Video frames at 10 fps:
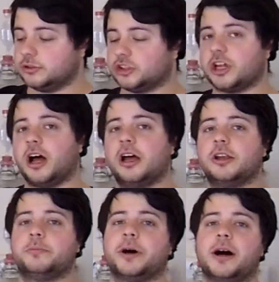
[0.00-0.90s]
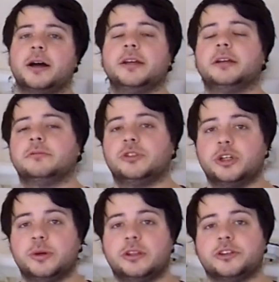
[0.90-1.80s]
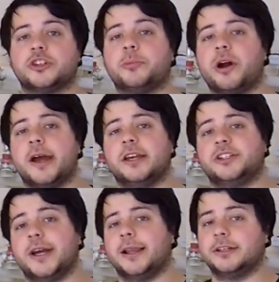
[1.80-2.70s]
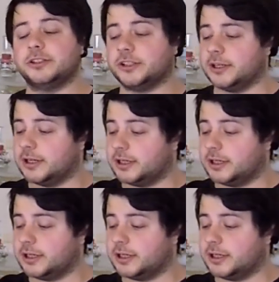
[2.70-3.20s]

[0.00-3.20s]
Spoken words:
Started by doing the sobriety challenge,